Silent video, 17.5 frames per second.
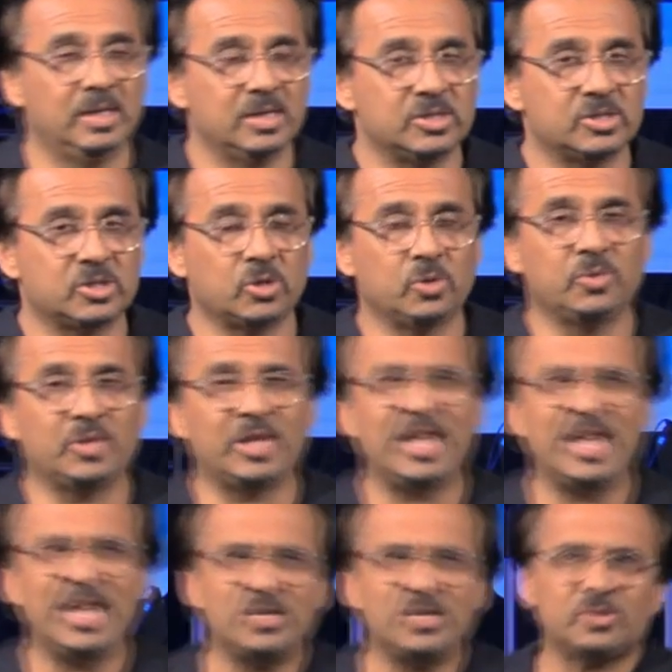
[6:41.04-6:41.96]
So the
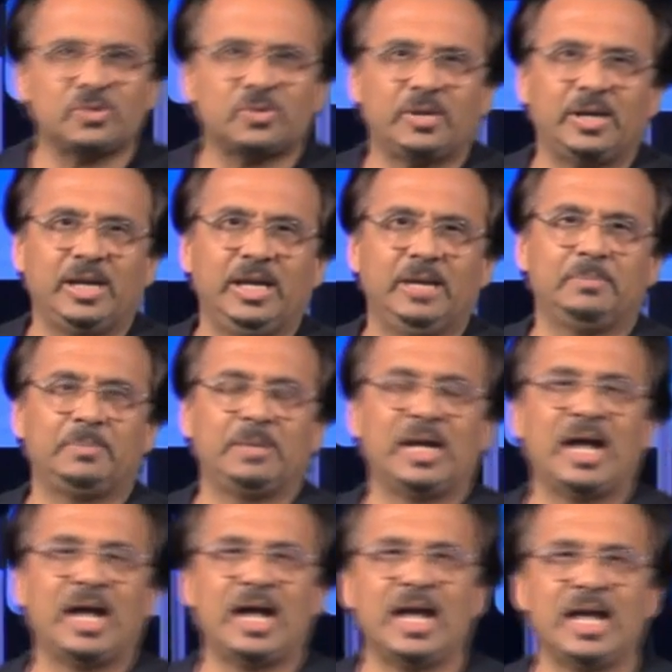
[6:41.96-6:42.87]
history
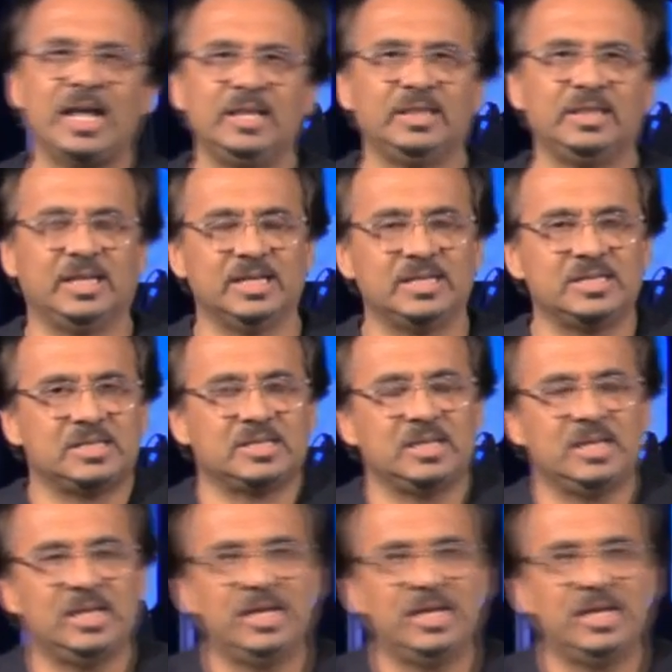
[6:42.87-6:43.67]
behind this